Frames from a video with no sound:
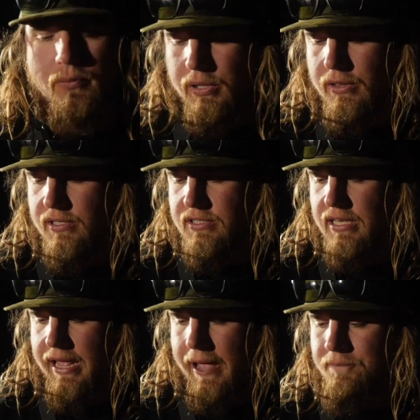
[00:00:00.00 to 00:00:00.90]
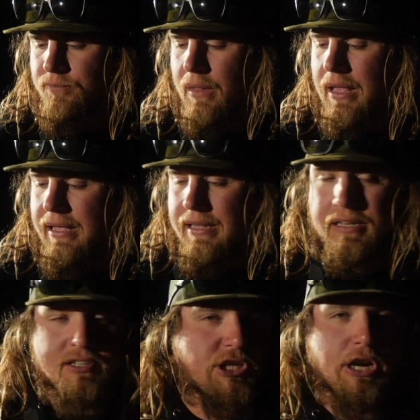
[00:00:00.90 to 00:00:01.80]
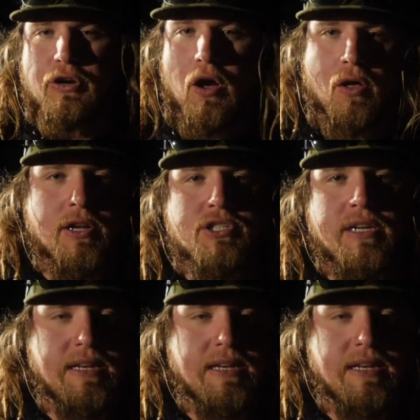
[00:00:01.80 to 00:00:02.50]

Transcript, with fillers: with us today, getting to share knowledge.